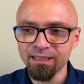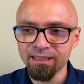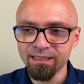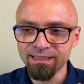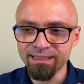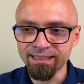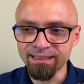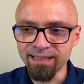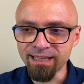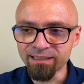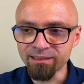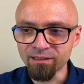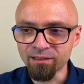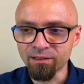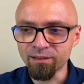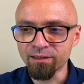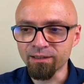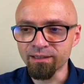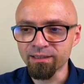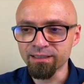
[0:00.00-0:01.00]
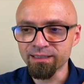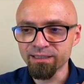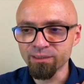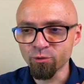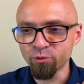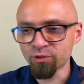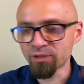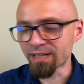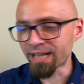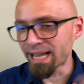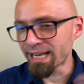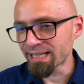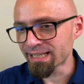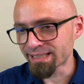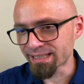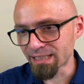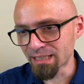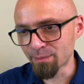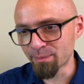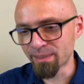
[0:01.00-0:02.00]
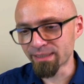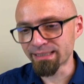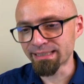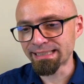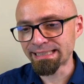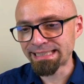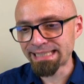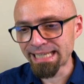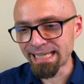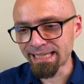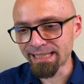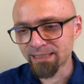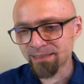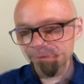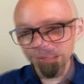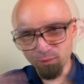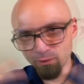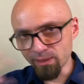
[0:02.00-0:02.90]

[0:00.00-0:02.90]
select our social icons element again.